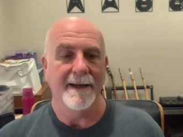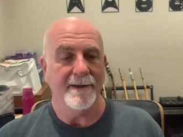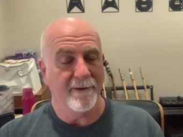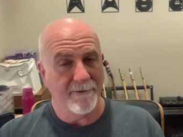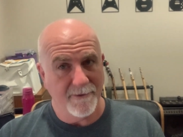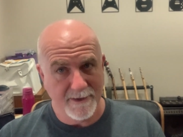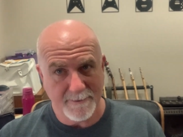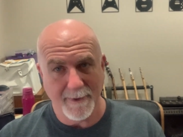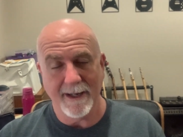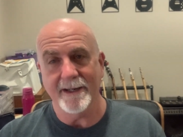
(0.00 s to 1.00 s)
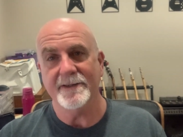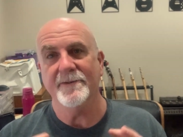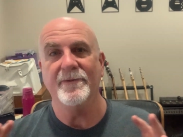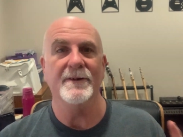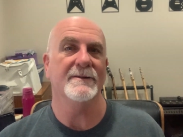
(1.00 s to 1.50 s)
Your first page, your
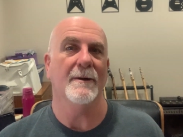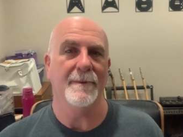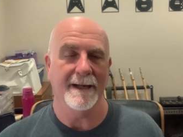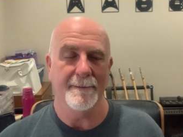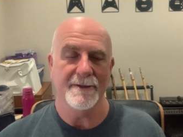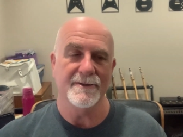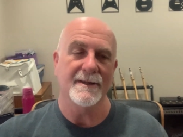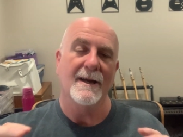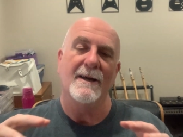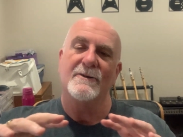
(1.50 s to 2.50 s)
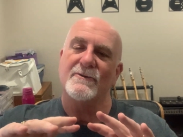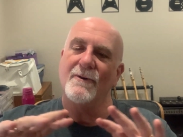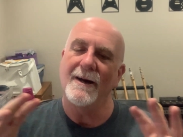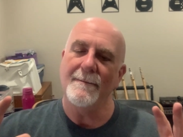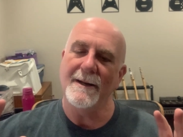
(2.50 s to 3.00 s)
first opening images.
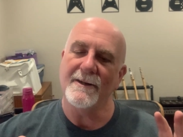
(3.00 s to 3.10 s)
Try to make